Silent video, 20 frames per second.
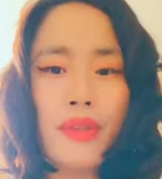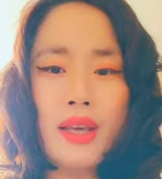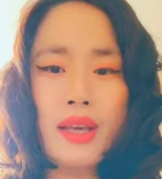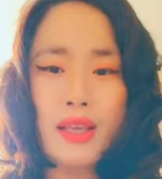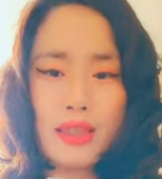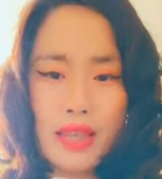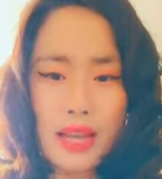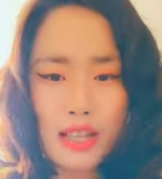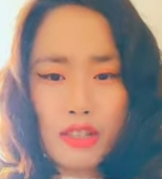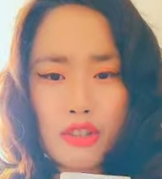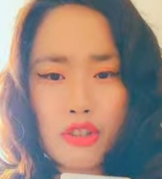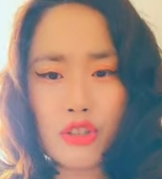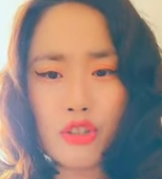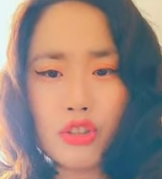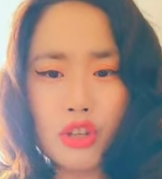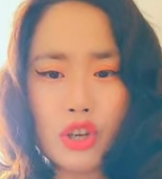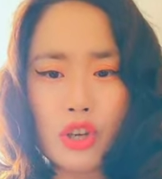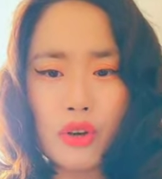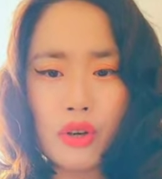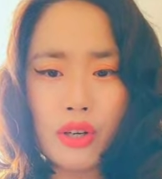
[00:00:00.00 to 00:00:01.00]
Thanks to
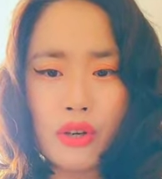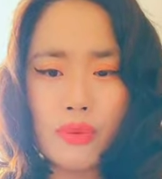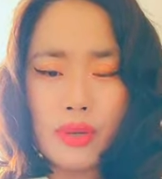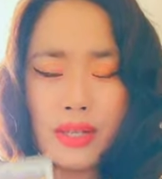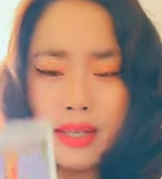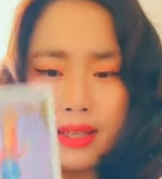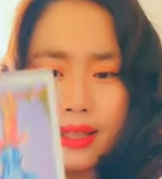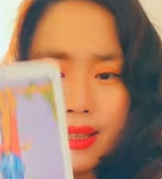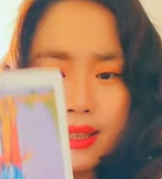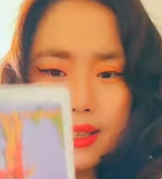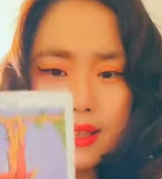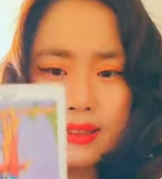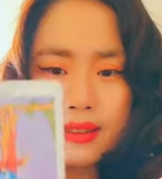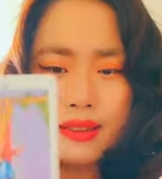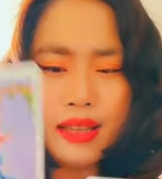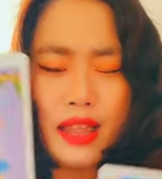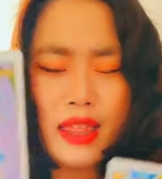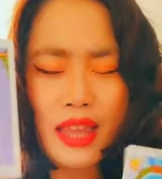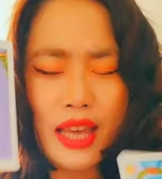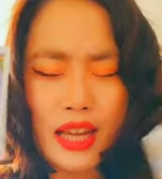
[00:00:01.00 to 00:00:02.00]
your resilience
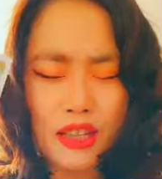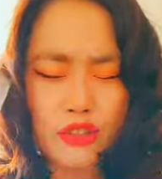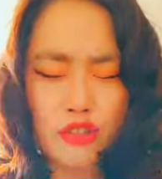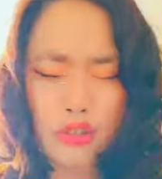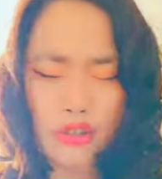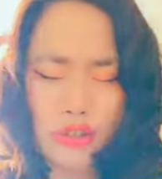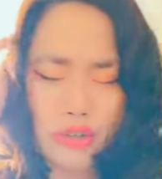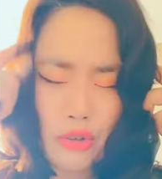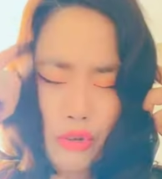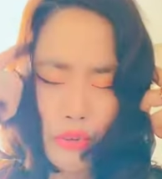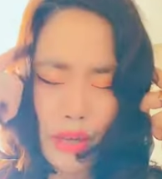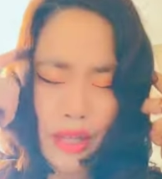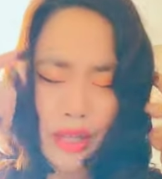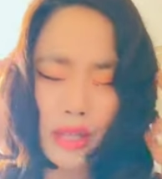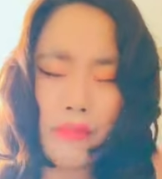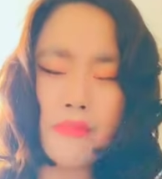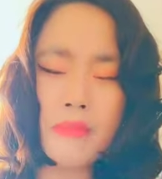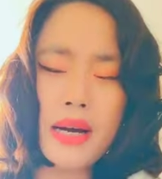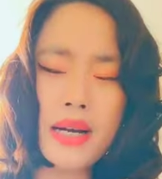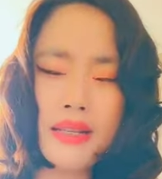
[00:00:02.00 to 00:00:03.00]
and thanks to your
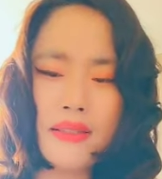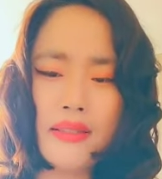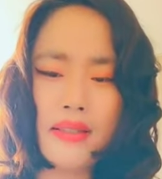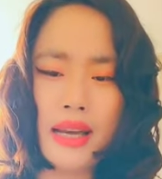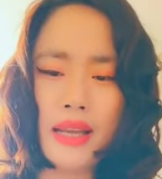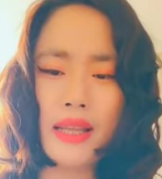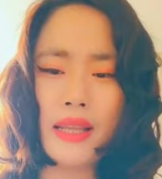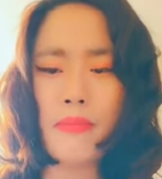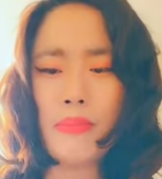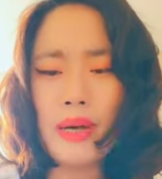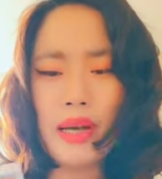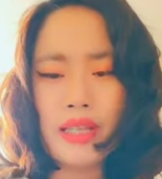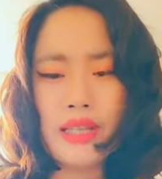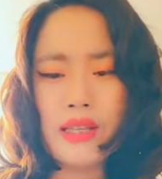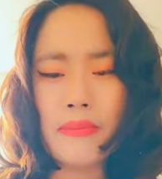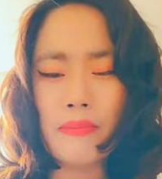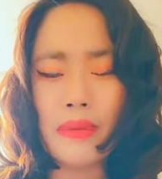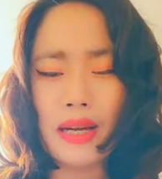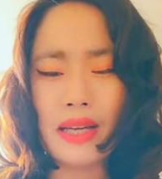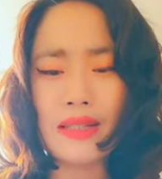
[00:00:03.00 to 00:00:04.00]
creative mindset and
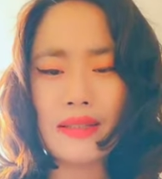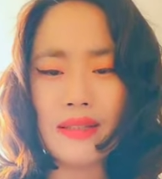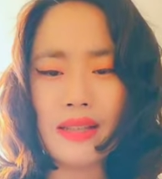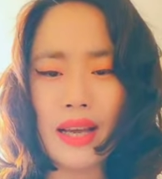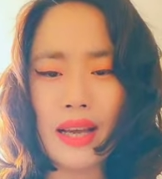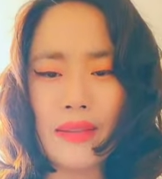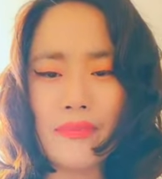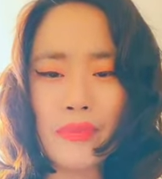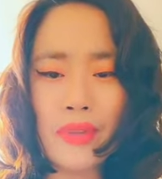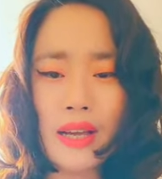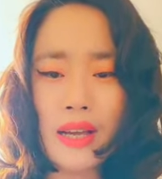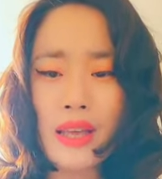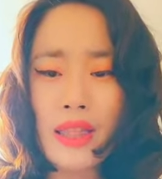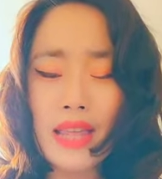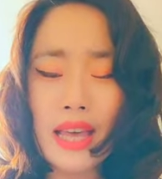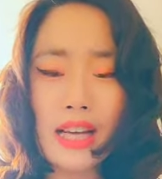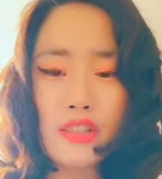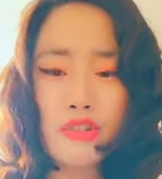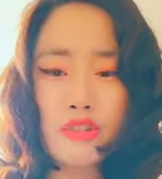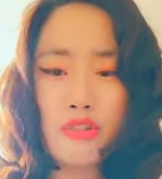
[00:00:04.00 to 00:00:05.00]
positive mindset.
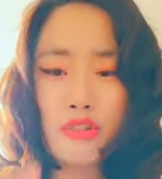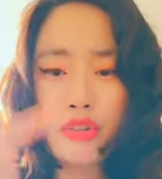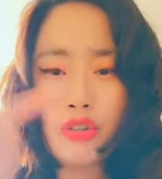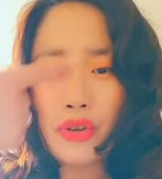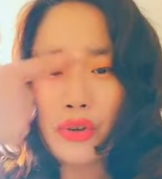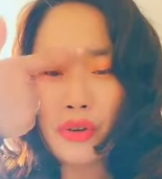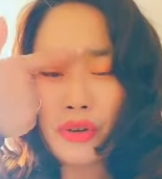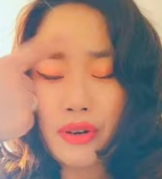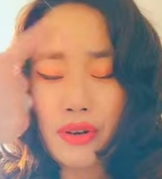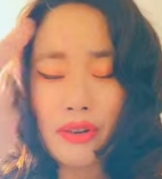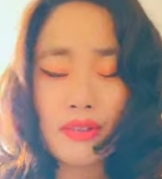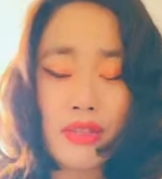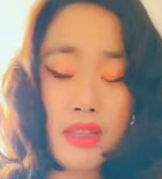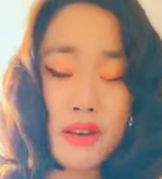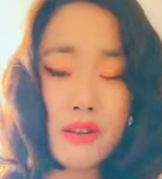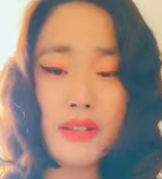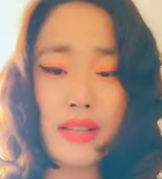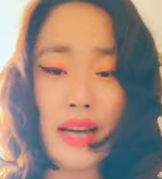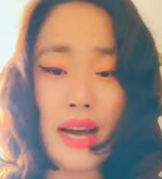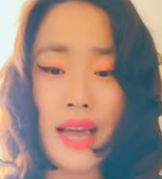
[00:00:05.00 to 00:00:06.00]
Thanks to your
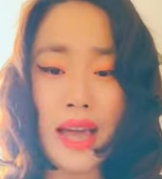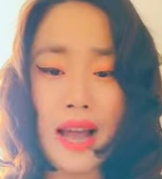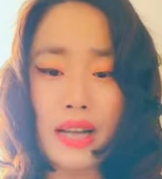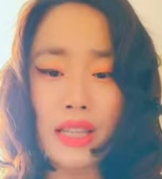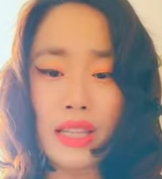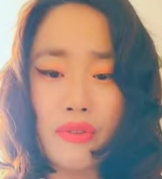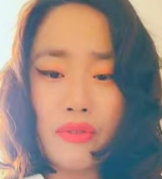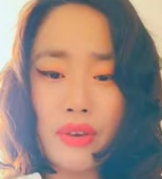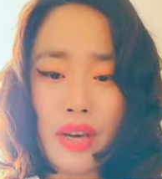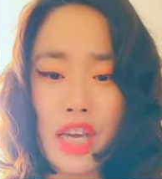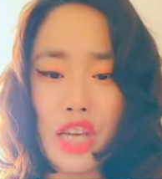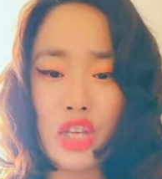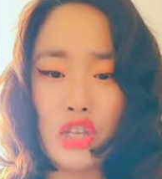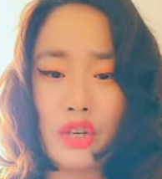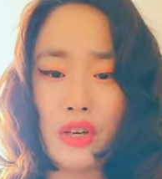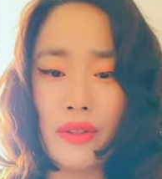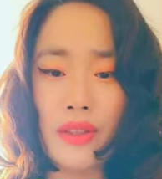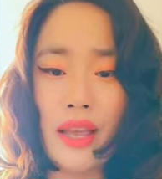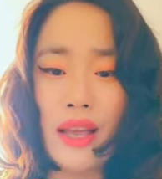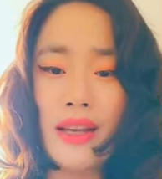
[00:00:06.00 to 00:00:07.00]
third eye
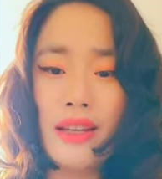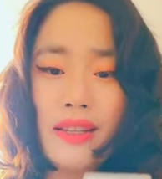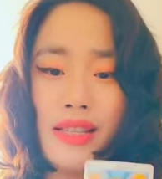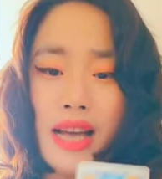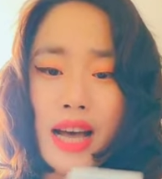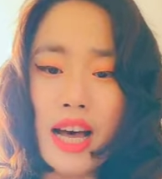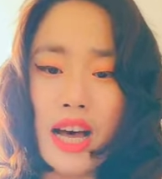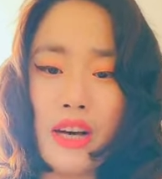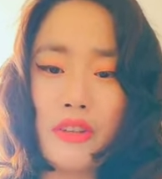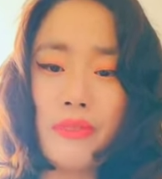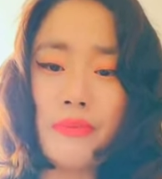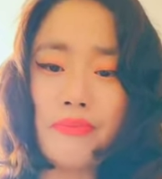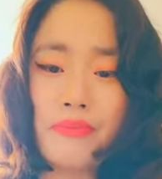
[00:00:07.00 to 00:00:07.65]
activation. Now,